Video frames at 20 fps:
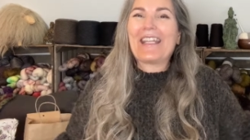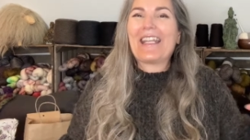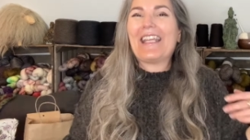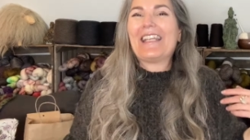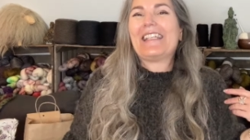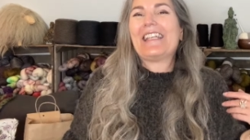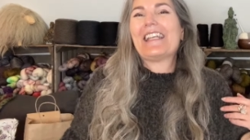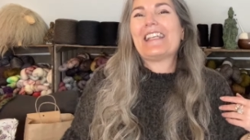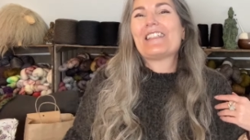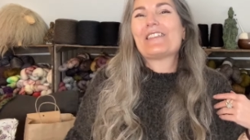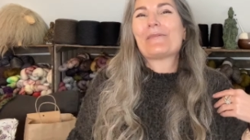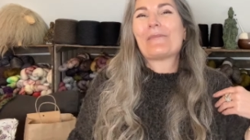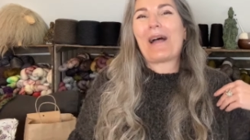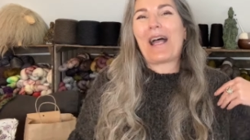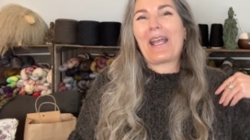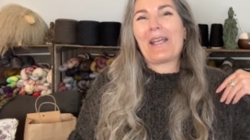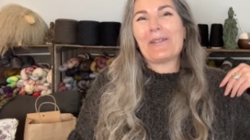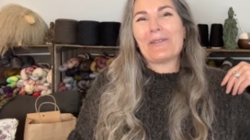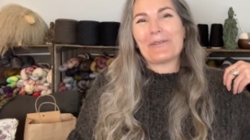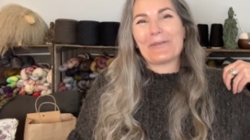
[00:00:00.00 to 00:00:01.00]
It is
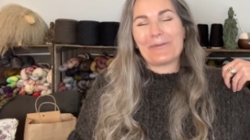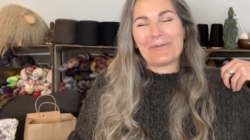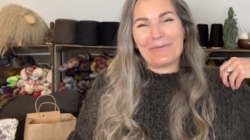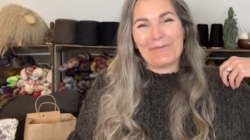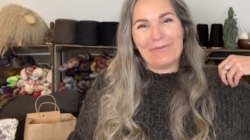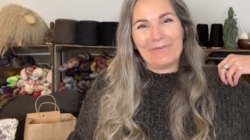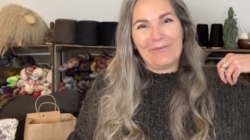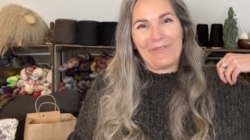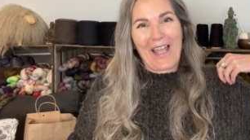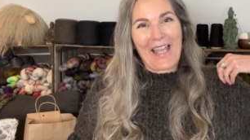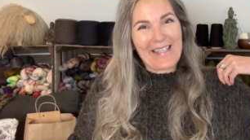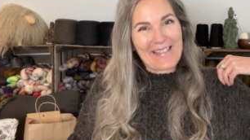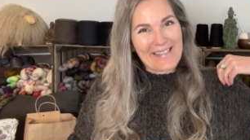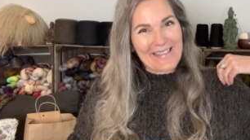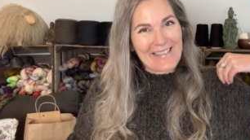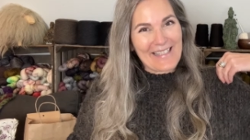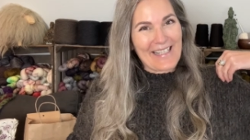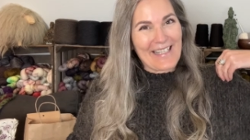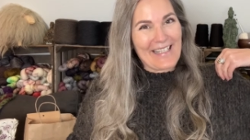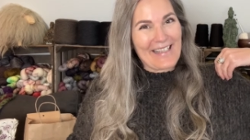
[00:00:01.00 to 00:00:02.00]
my
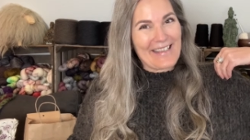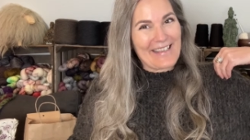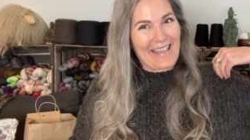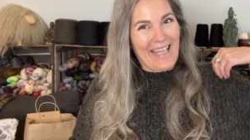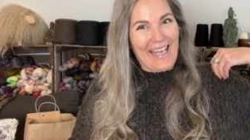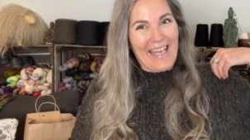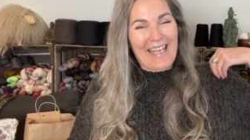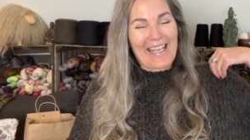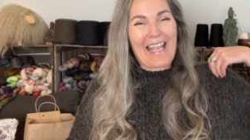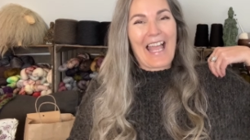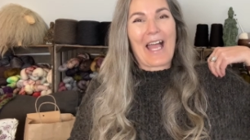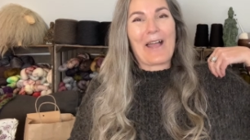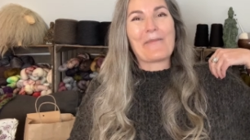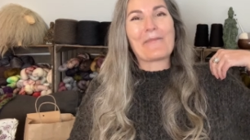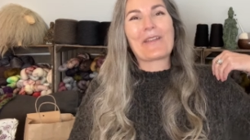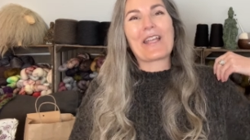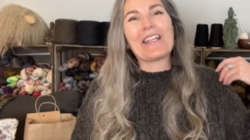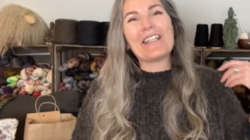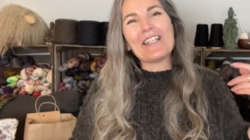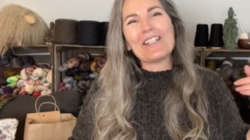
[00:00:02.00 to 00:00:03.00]
vesty thing.
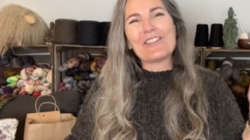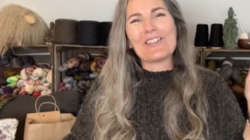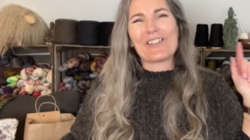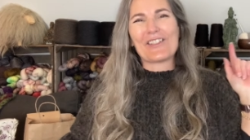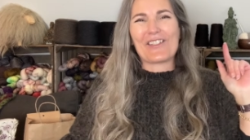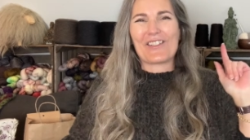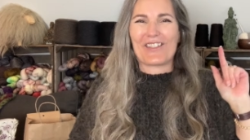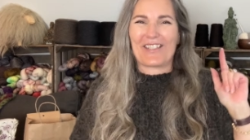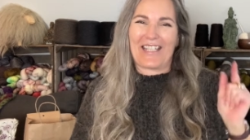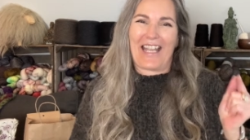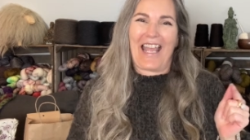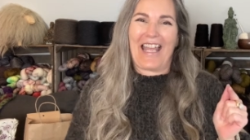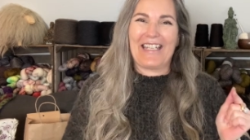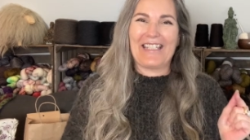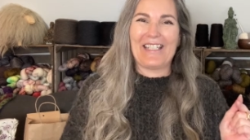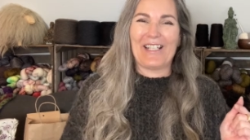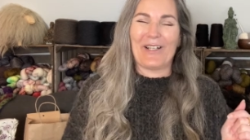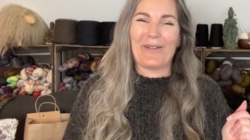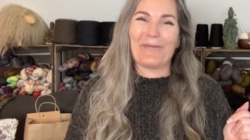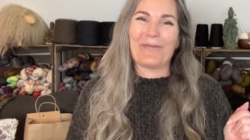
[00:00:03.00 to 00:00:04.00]
I'm going to just
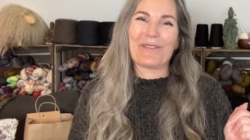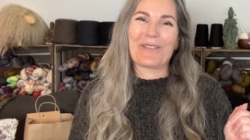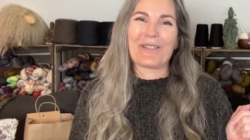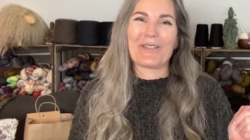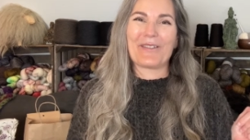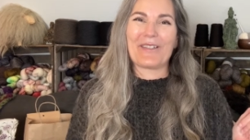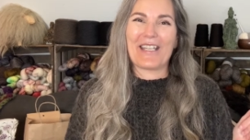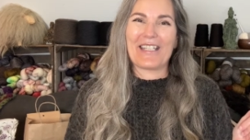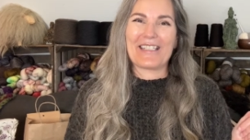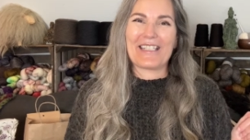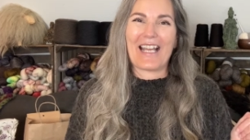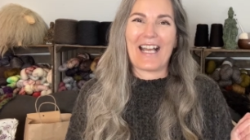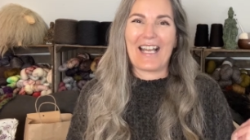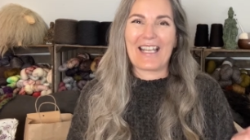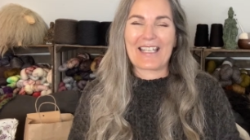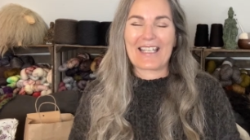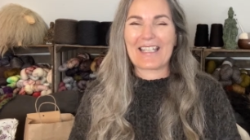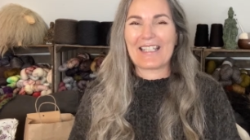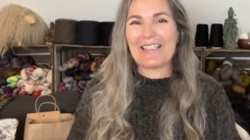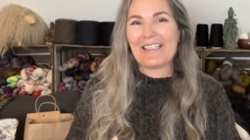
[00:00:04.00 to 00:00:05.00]
stand up so that
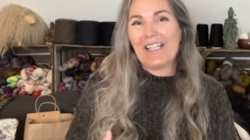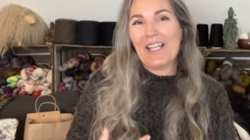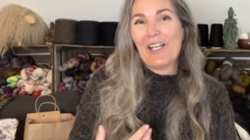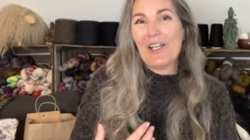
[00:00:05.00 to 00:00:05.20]
I can